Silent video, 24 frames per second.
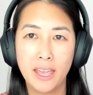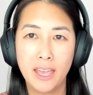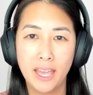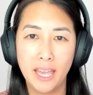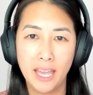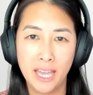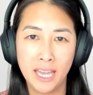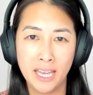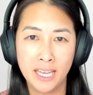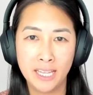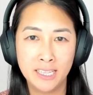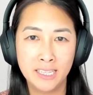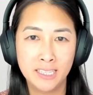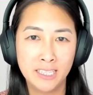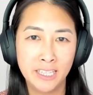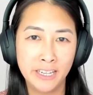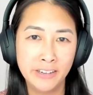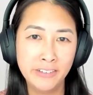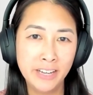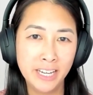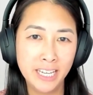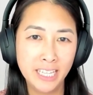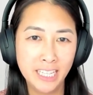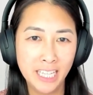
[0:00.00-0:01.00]
Hello.
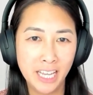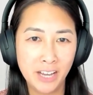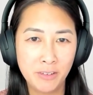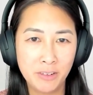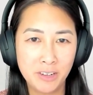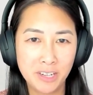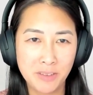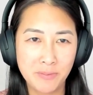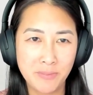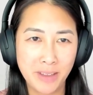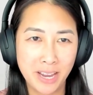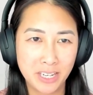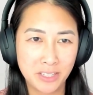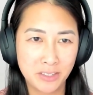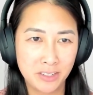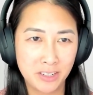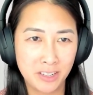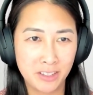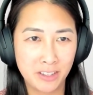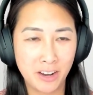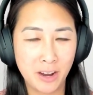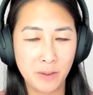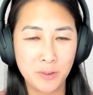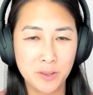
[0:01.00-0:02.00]
Welcome back to
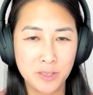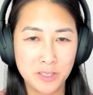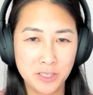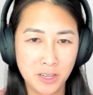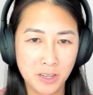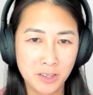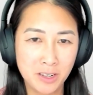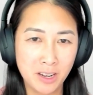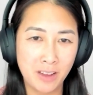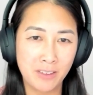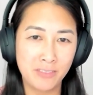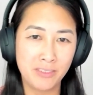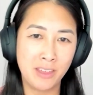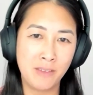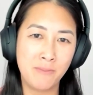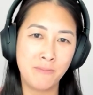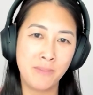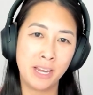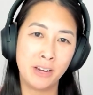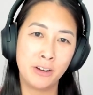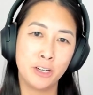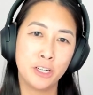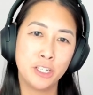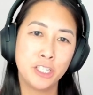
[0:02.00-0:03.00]
another episode of the
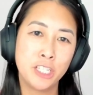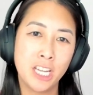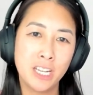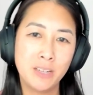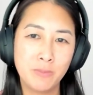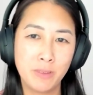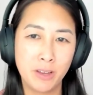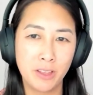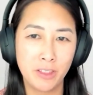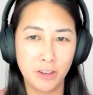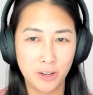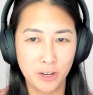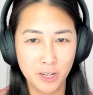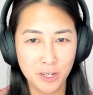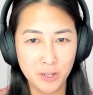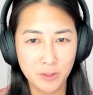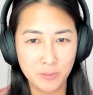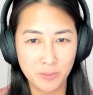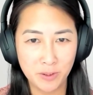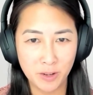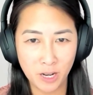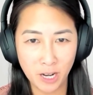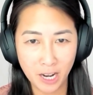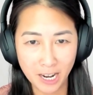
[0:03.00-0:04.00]
Marriage and Motherhood
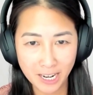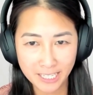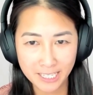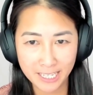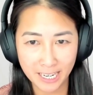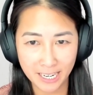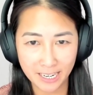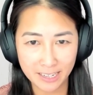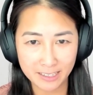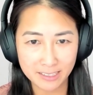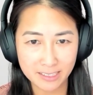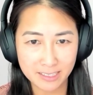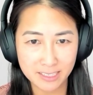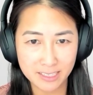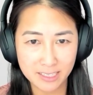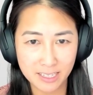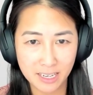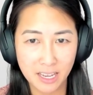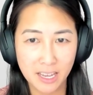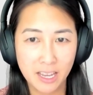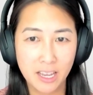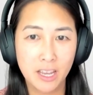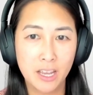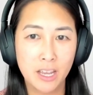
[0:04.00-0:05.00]
podcast.
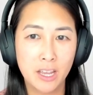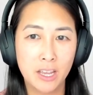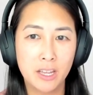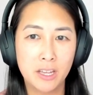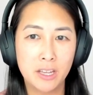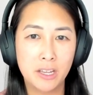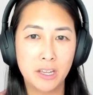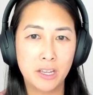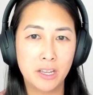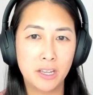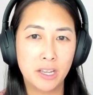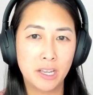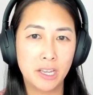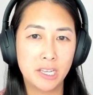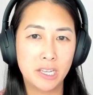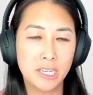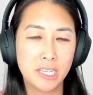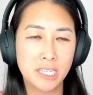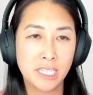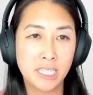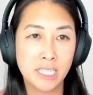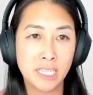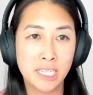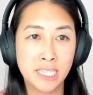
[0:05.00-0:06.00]

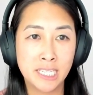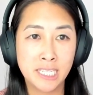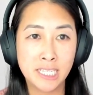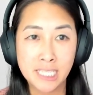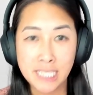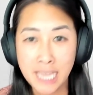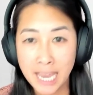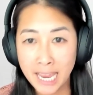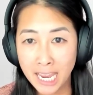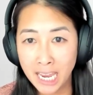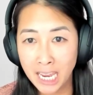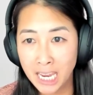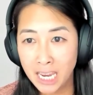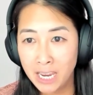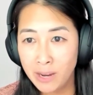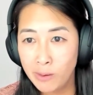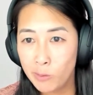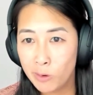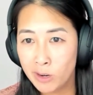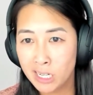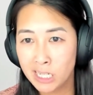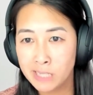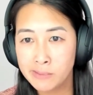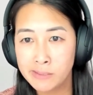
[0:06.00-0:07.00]
Today, we're
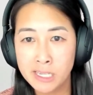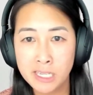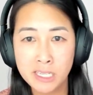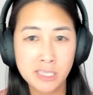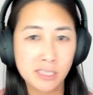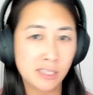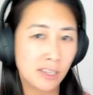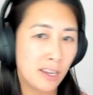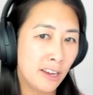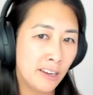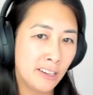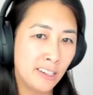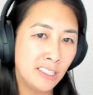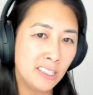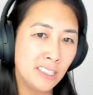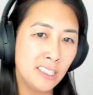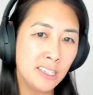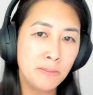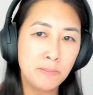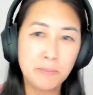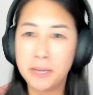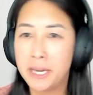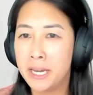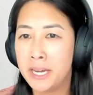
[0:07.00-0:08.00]
going to be talking
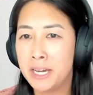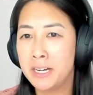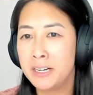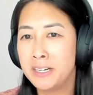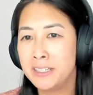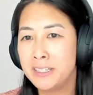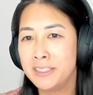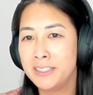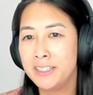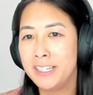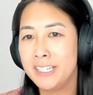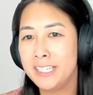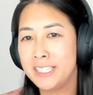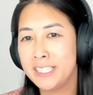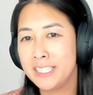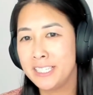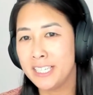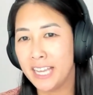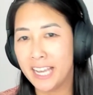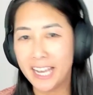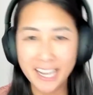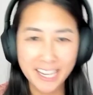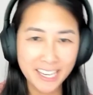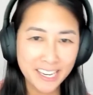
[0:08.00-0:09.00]
about
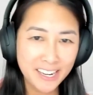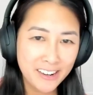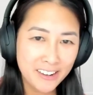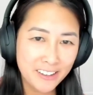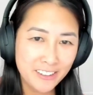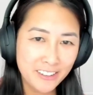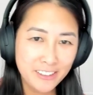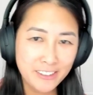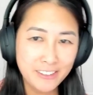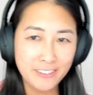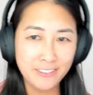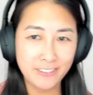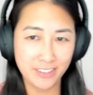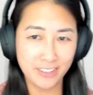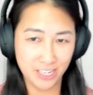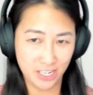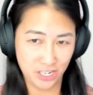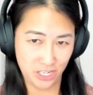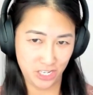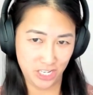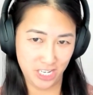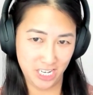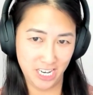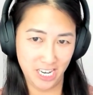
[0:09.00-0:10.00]
tunnel
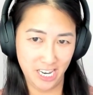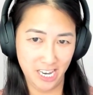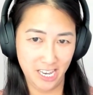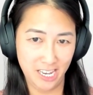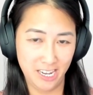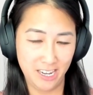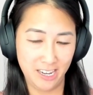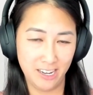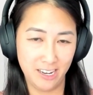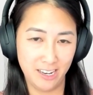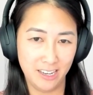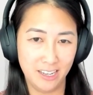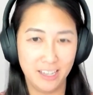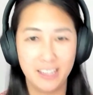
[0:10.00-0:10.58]
vision.